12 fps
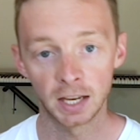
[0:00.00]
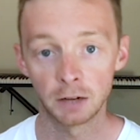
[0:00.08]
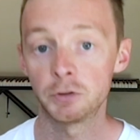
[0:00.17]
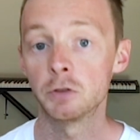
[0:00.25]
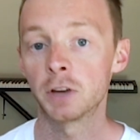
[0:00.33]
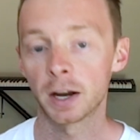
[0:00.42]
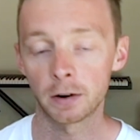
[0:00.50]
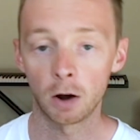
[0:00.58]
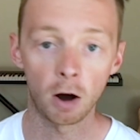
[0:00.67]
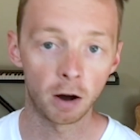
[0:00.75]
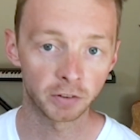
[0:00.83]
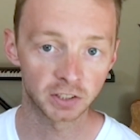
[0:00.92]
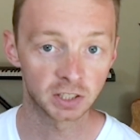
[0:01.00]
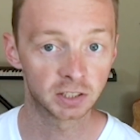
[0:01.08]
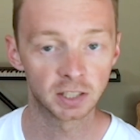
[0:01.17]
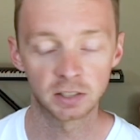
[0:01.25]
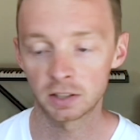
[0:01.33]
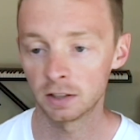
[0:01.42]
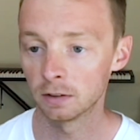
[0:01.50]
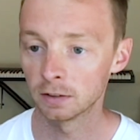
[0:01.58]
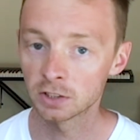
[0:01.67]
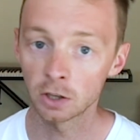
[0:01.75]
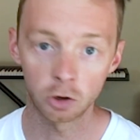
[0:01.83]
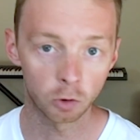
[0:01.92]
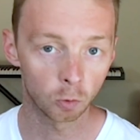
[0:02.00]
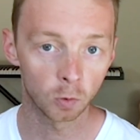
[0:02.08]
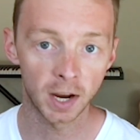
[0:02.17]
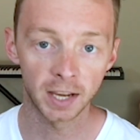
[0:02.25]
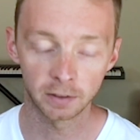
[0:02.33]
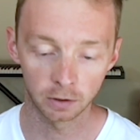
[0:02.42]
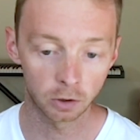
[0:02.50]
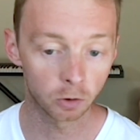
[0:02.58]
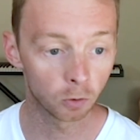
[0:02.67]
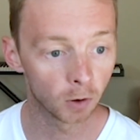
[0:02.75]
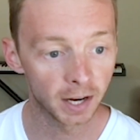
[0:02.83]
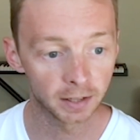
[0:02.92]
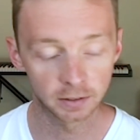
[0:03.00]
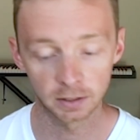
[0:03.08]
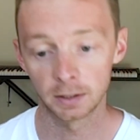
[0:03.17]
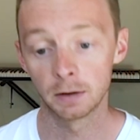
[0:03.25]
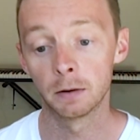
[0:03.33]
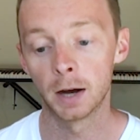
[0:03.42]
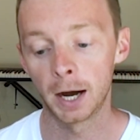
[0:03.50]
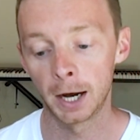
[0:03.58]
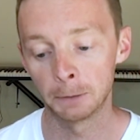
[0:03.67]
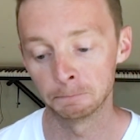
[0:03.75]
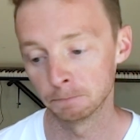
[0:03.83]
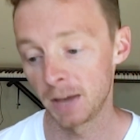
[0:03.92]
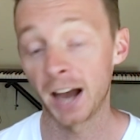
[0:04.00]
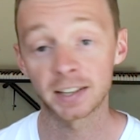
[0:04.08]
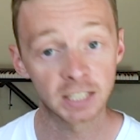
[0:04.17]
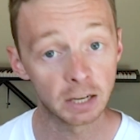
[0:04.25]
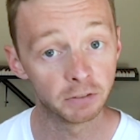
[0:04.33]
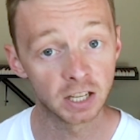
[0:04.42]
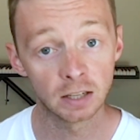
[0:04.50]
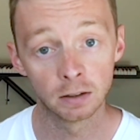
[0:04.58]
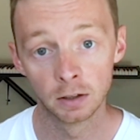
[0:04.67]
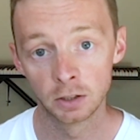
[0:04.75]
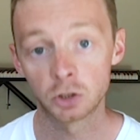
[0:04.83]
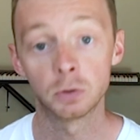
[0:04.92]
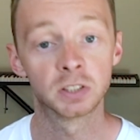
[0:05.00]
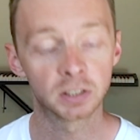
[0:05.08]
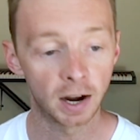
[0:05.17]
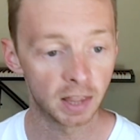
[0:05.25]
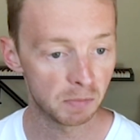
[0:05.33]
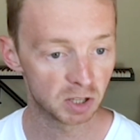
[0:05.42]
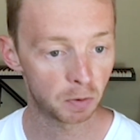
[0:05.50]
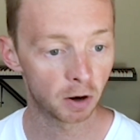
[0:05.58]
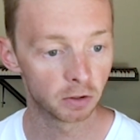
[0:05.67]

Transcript: if you've got an office assistant, it's a great activity to assign them as part of